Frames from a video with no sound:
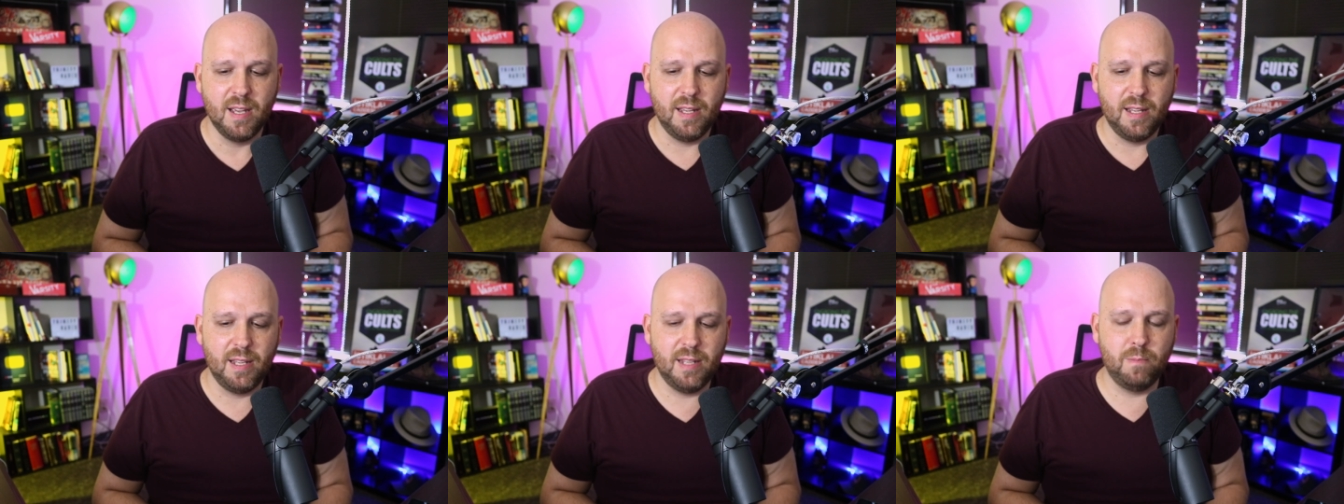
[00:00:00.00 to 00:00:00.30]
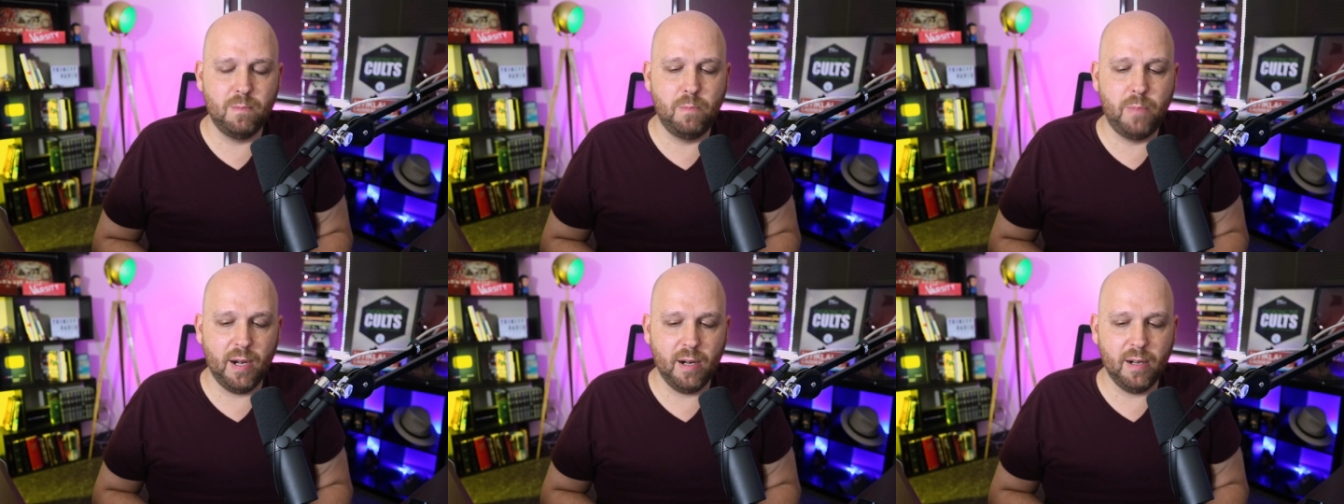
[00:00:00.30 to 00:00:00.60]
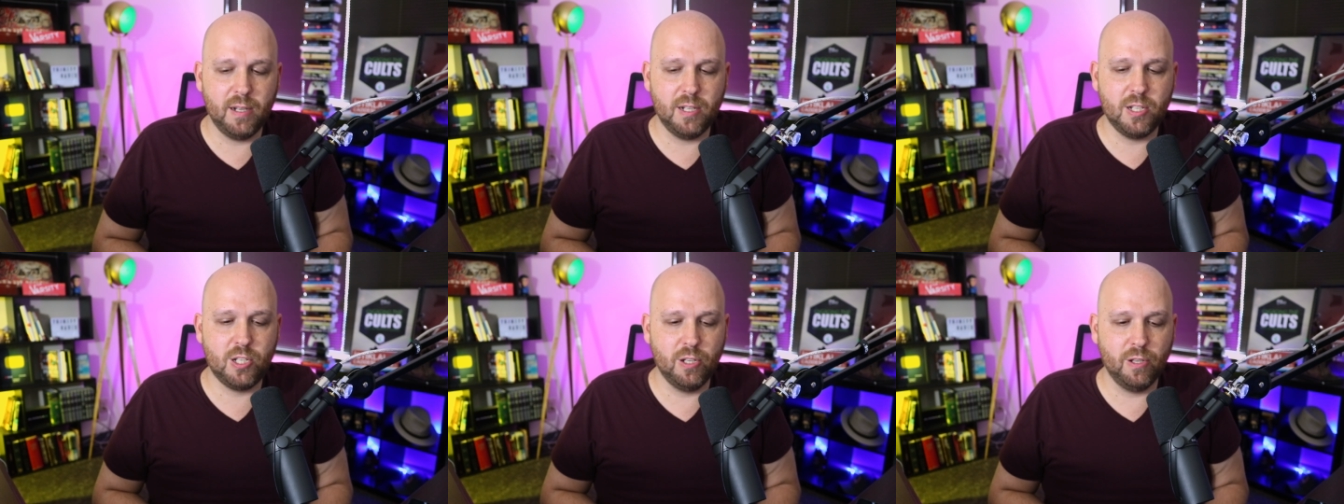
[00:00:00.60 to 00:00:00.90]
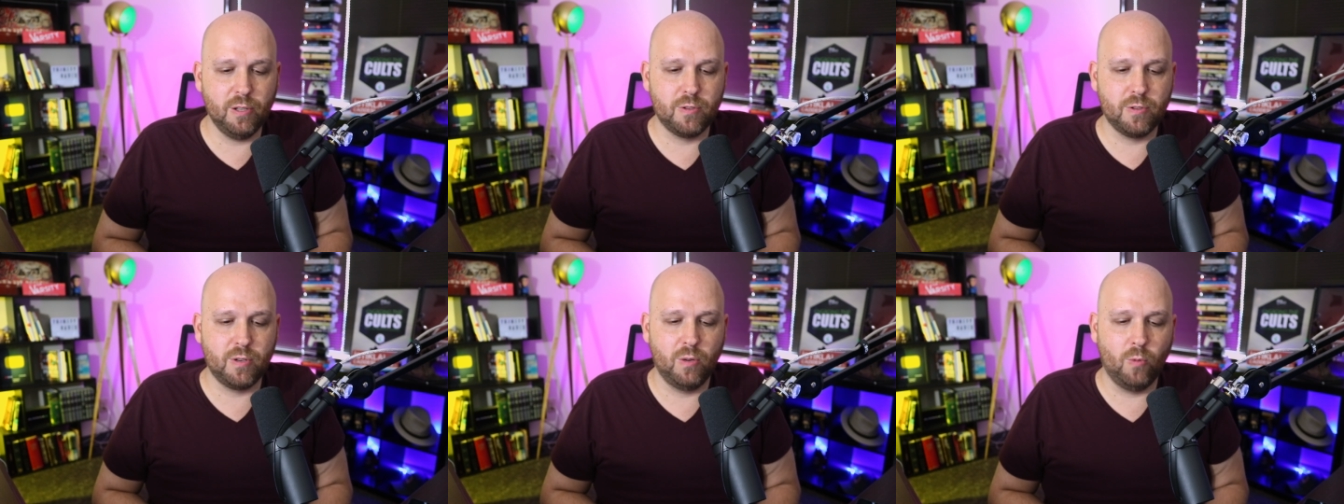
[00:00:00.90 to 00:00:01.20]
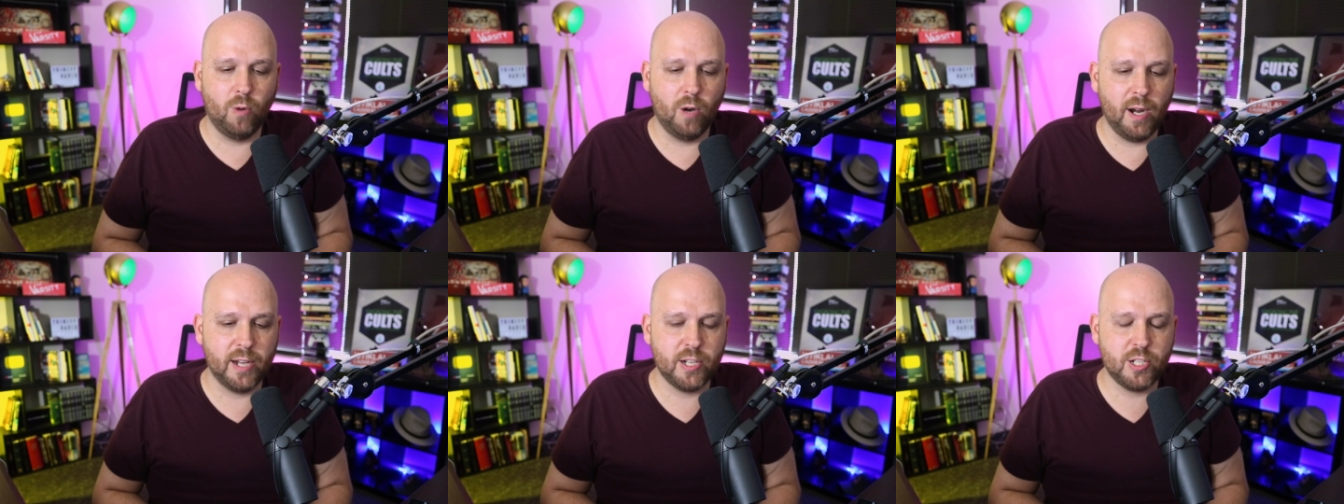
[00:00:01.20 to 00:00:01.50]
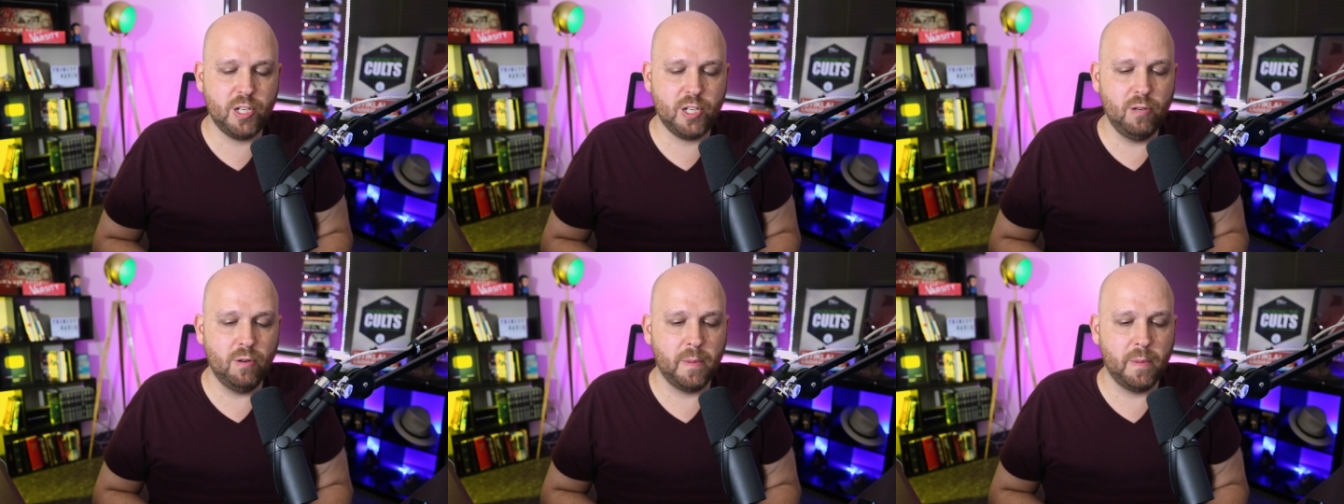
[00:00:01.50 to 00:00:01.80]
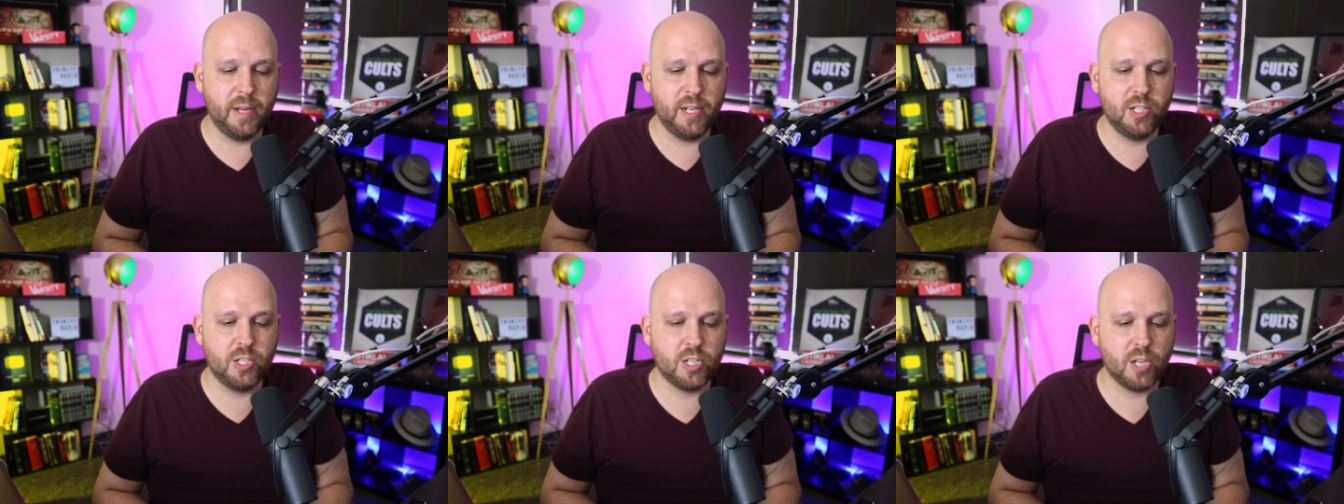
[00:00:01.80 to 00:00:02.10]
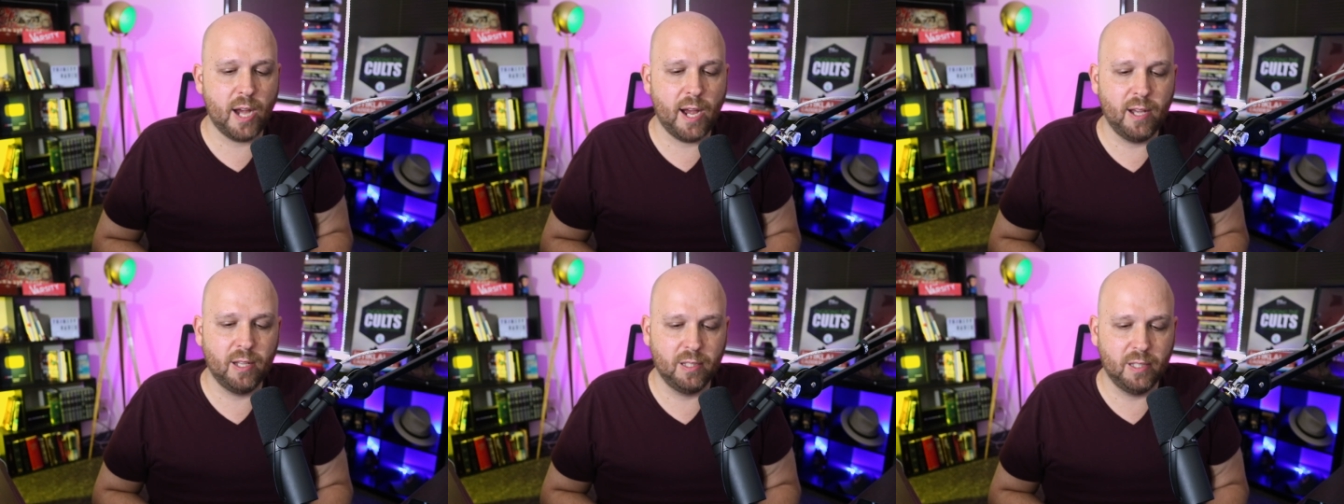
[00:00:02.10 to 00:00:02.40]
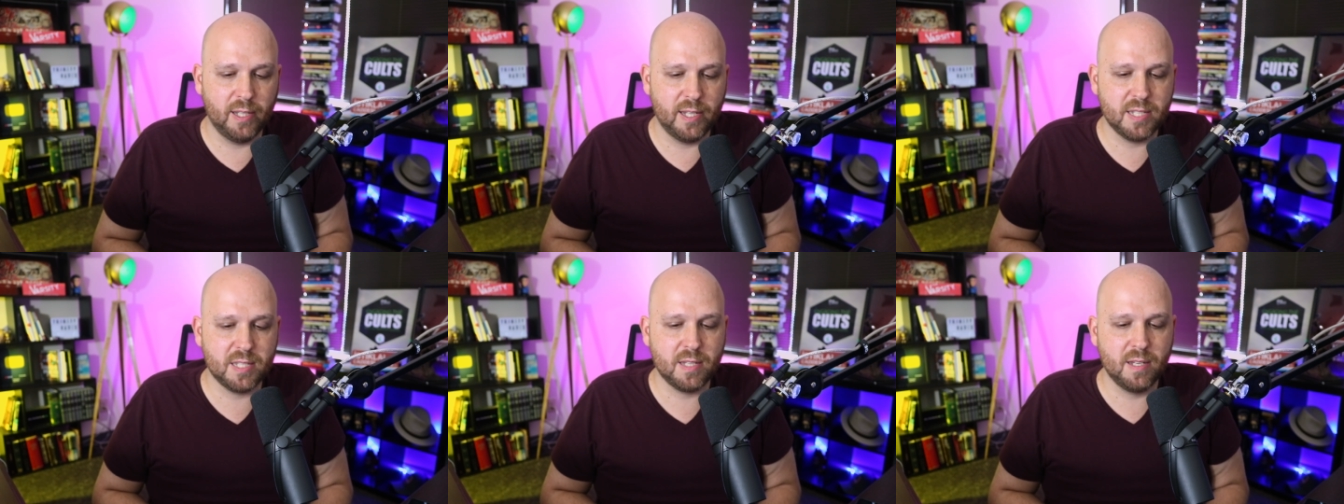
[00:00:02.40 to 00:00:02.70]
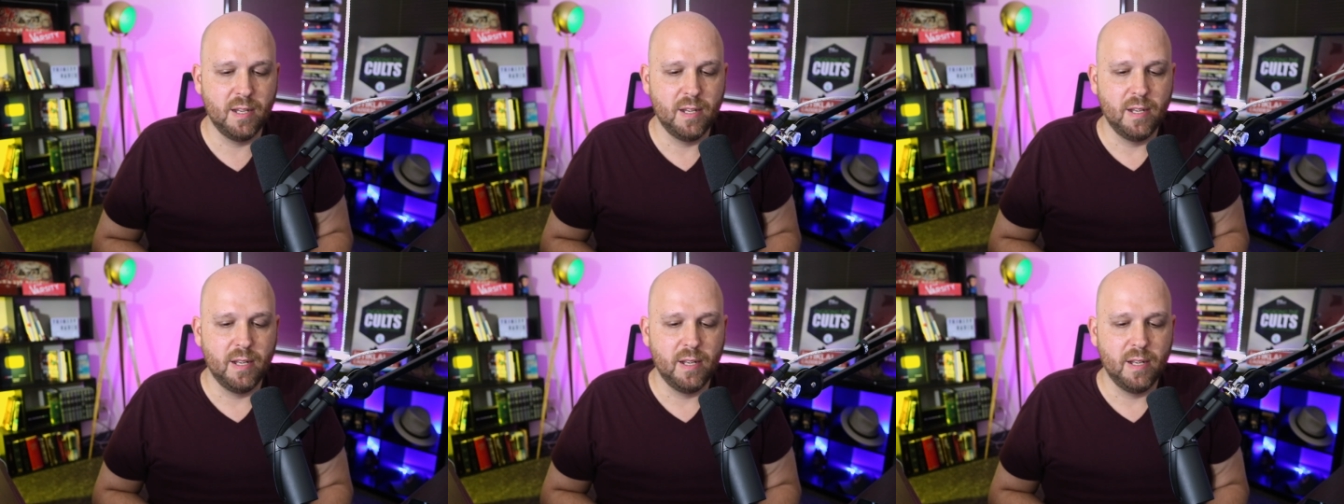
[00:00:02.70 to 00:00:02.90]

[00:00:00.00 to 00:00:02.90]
in bearing children, whereas she remained childless.